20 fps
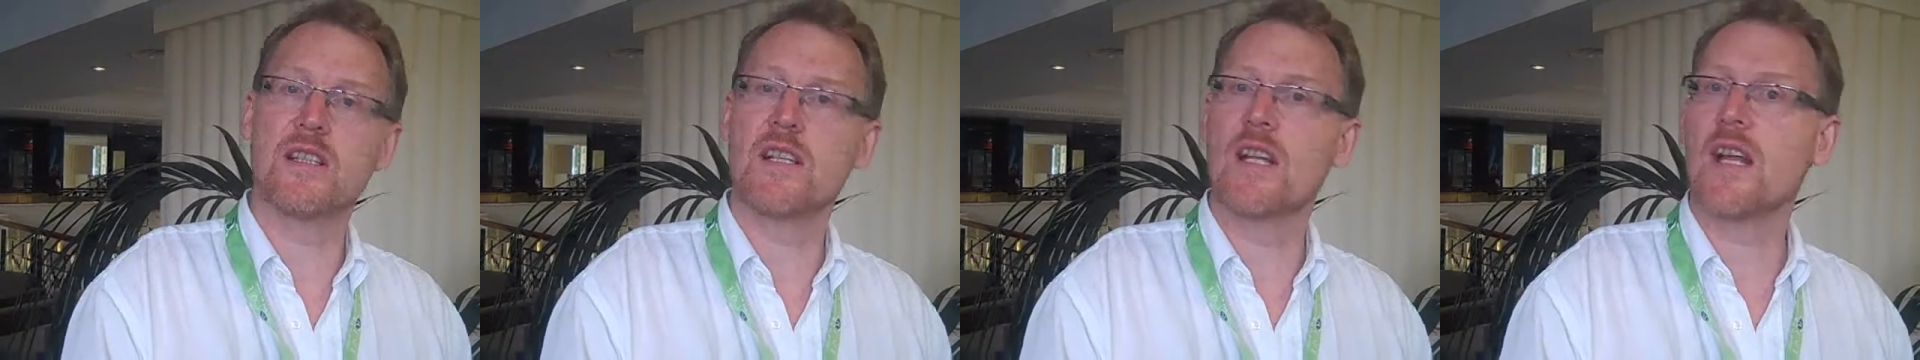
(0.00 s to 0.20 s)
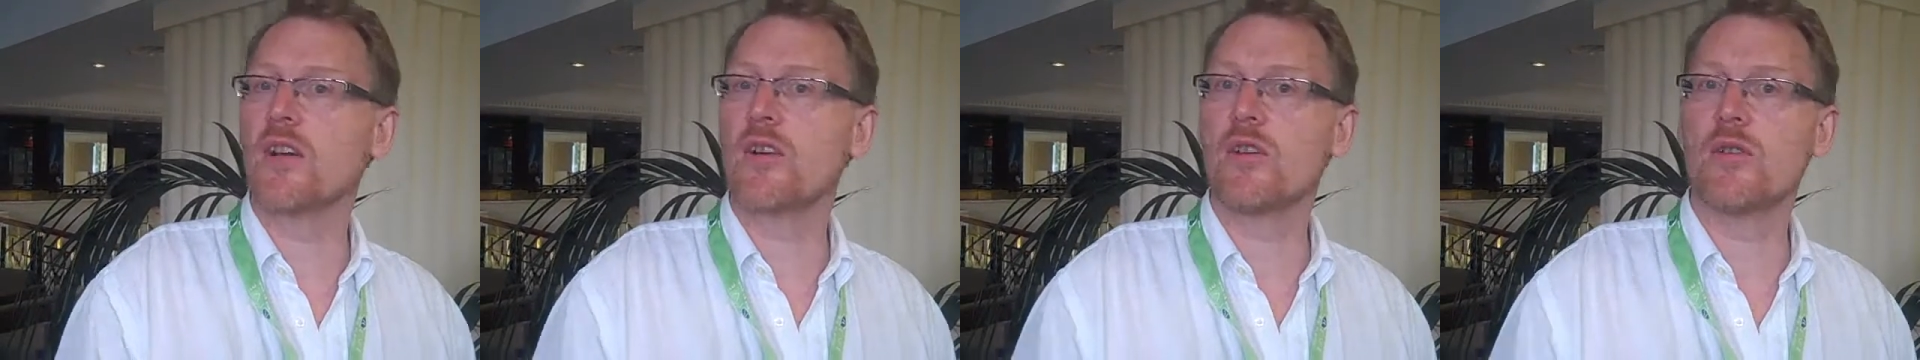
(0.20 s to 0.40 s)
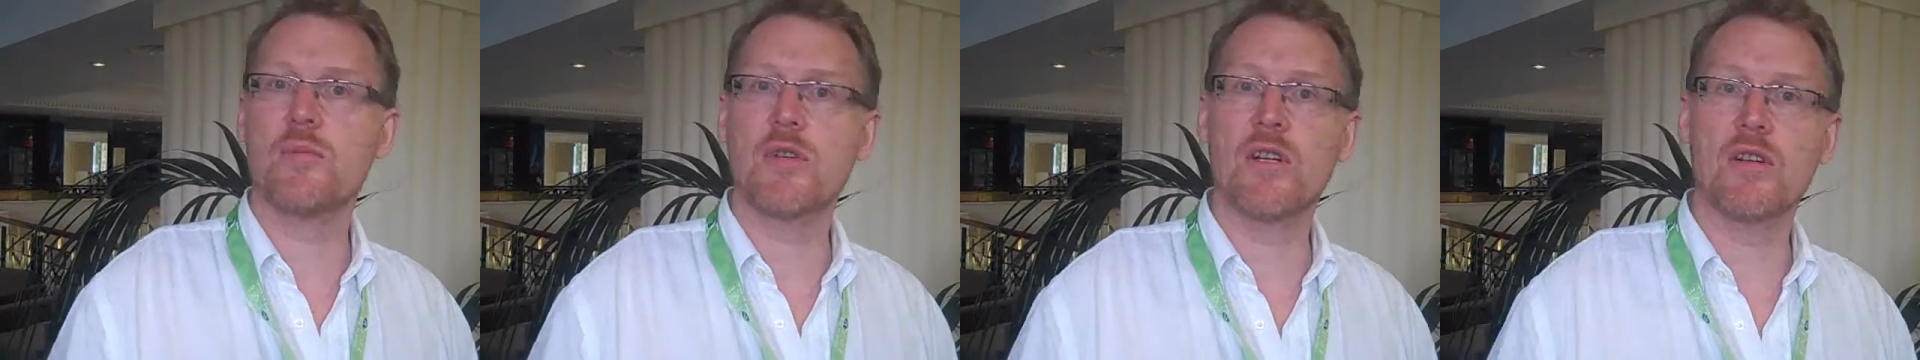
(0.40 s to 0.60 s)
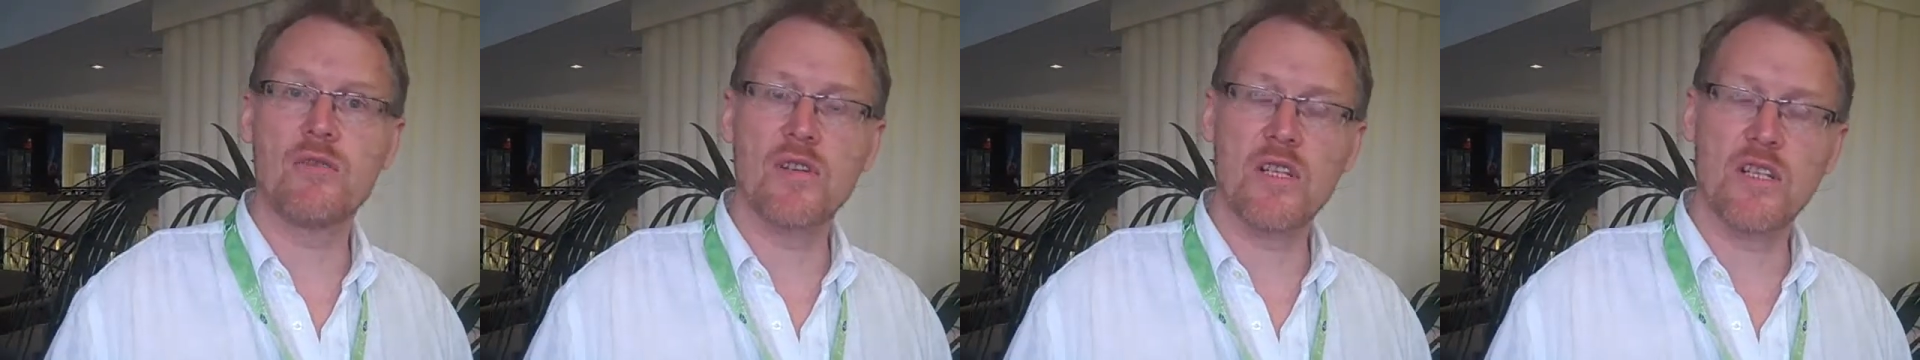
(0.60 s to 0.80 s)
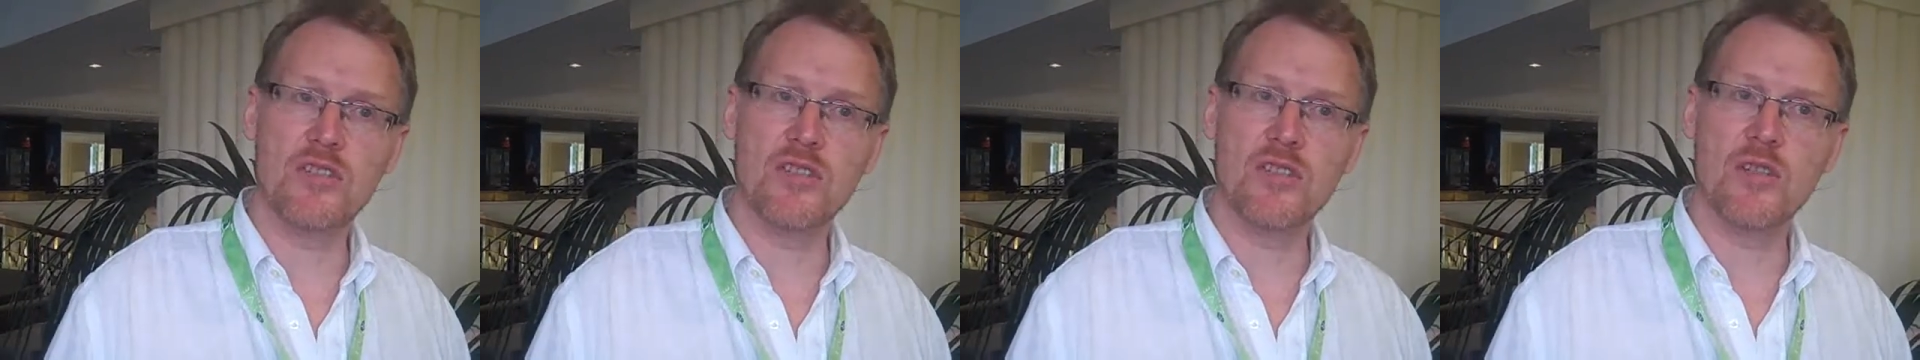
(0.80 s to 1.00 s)
and that could be a
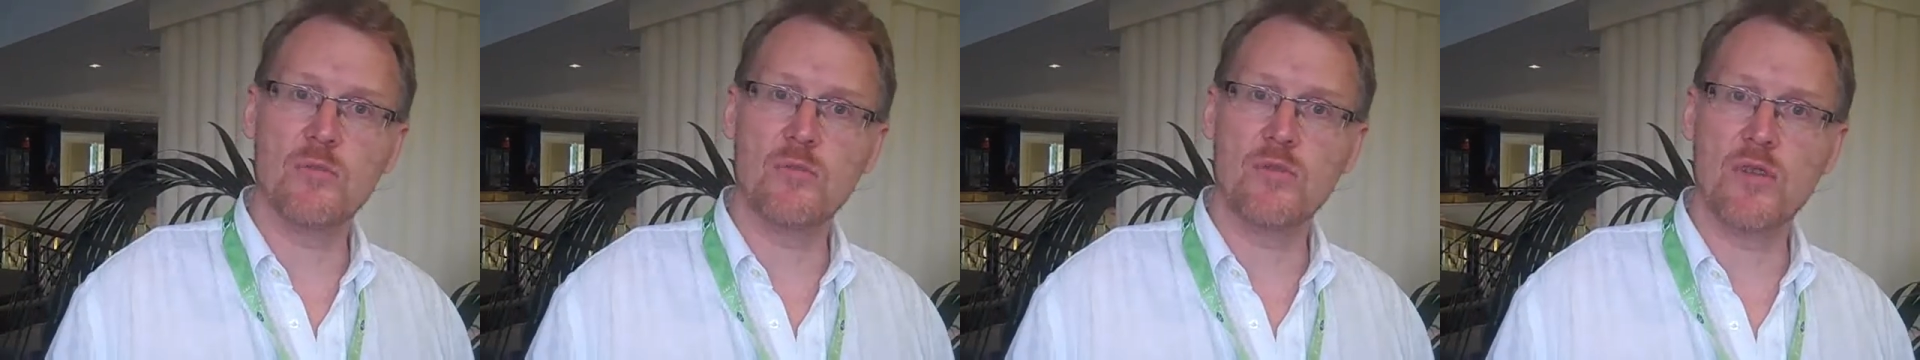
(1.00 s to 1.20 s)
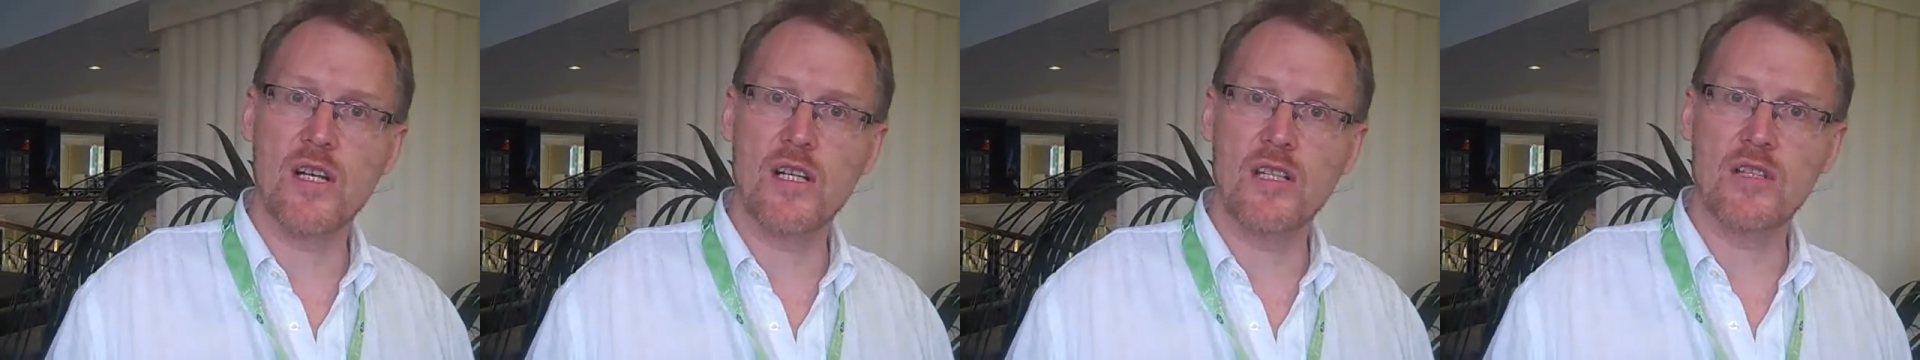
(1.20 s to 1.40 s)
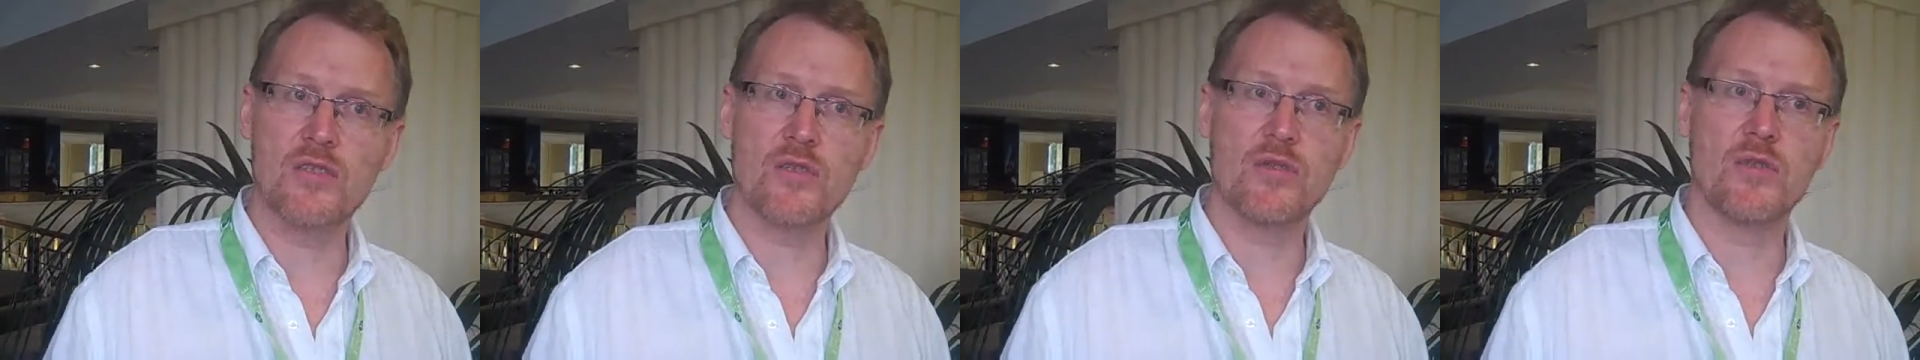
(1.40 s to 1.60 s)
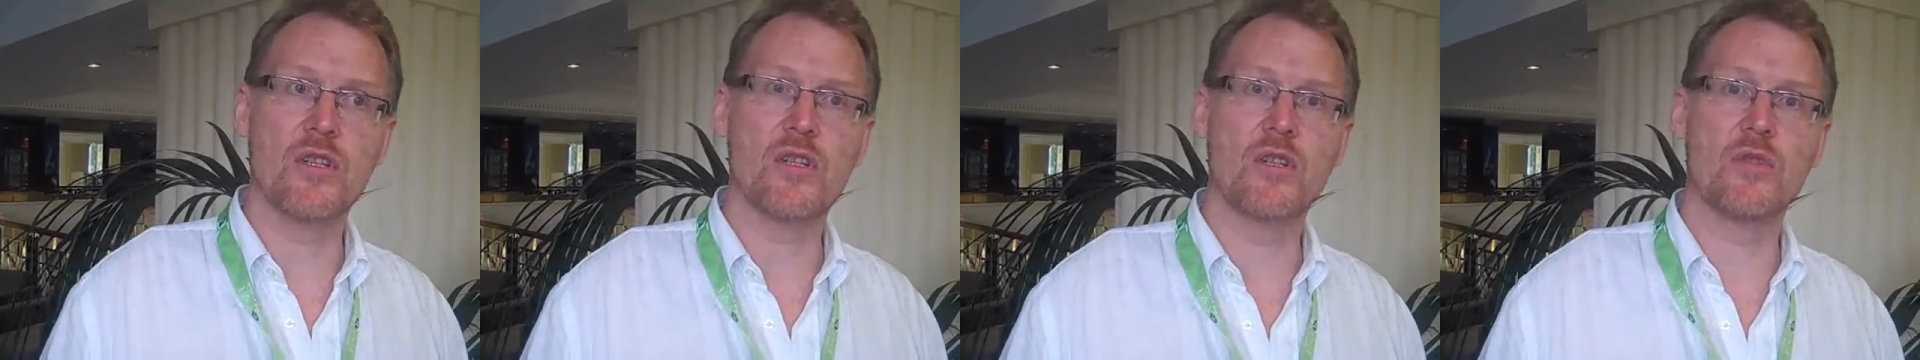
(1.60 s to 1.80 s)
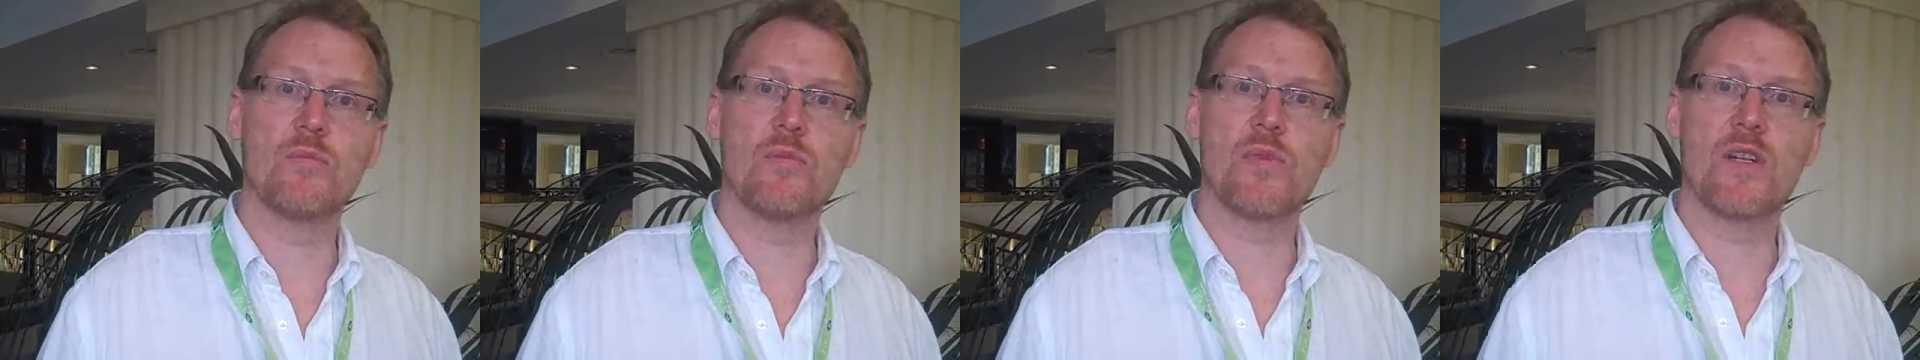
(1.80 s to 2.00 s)
regional price, or
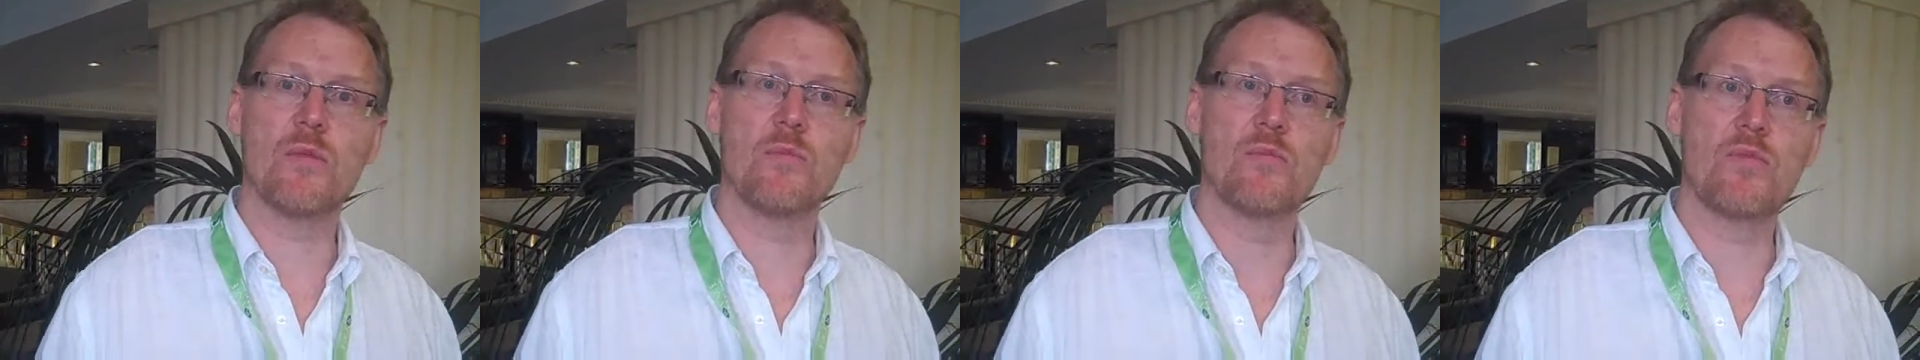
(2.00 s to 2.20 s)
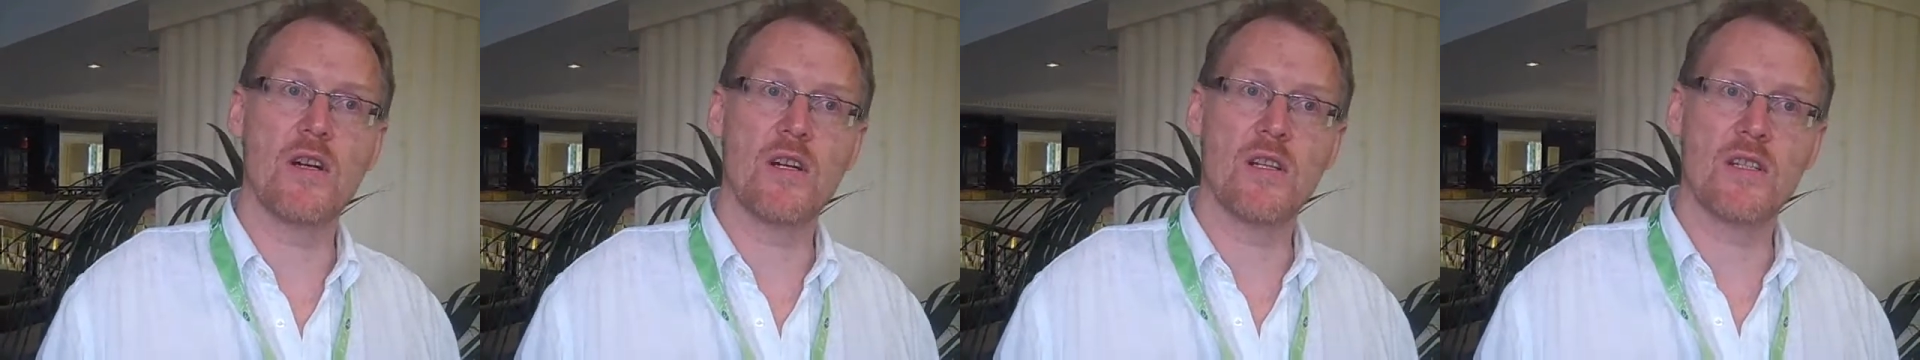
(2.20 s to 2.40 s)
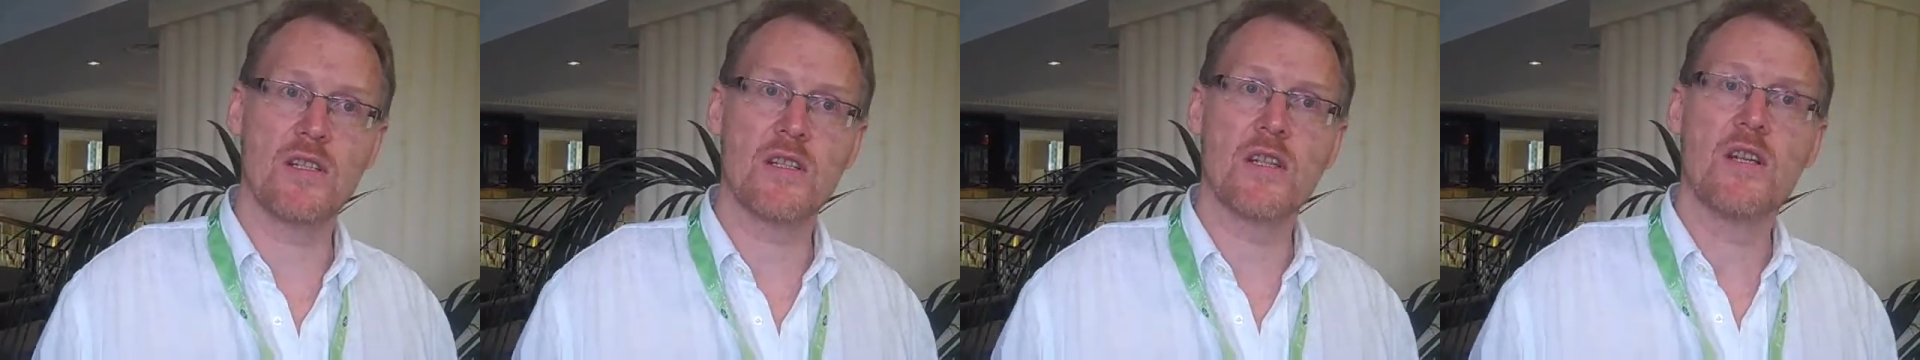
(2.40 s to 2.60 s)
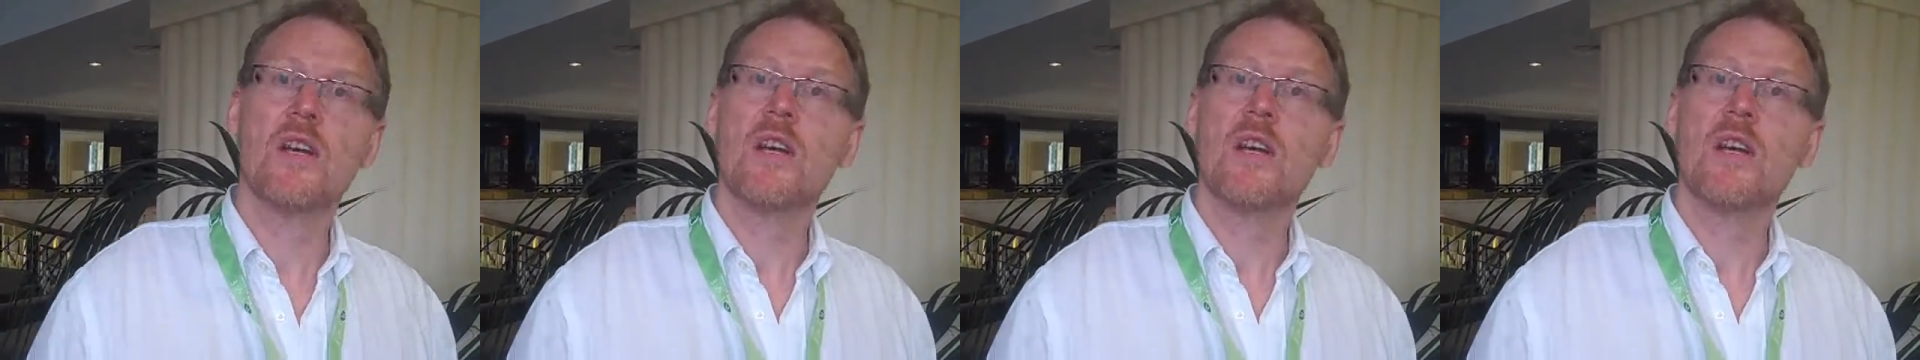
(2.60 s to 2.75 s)
it could be a price